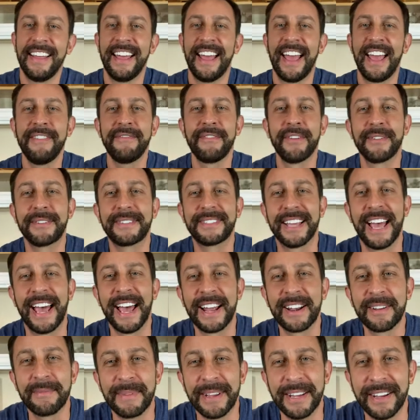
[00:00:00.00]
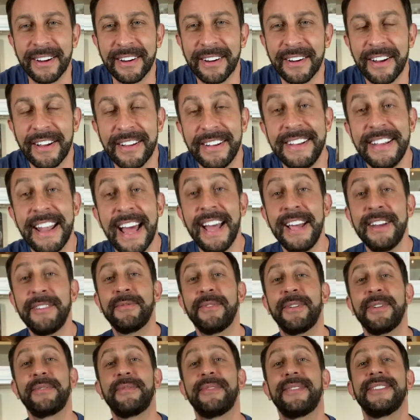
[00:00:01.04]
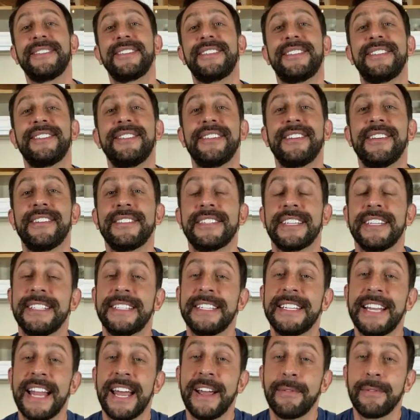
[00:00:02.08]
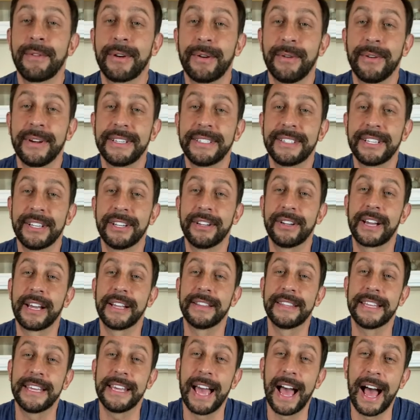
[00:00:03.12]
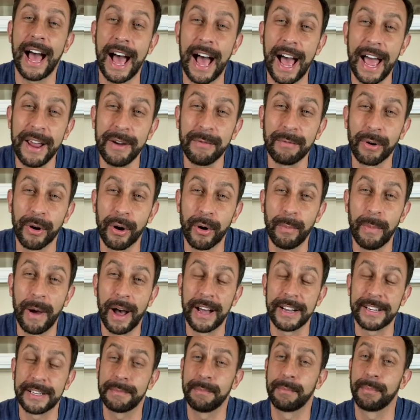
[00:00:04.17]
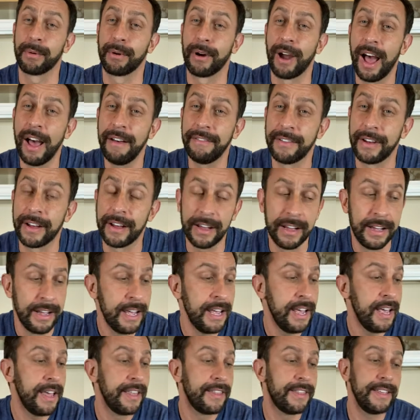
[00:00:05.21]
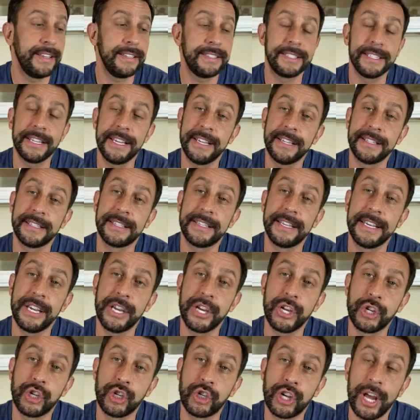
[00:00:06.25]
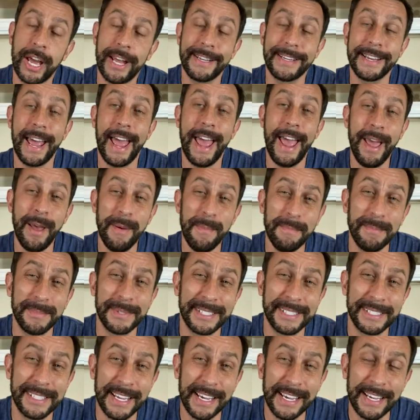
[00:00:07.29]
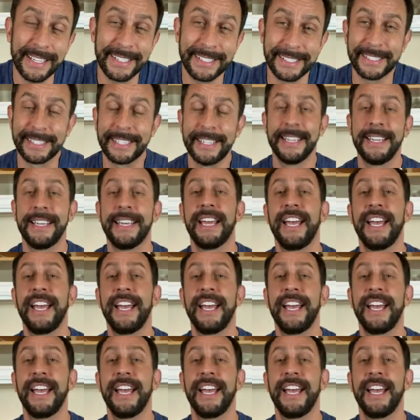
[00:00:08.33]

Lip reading: Hey folks, Adam here, 911 Studios, and today we're going to look at the iRobot Braava. This is the Jet M6.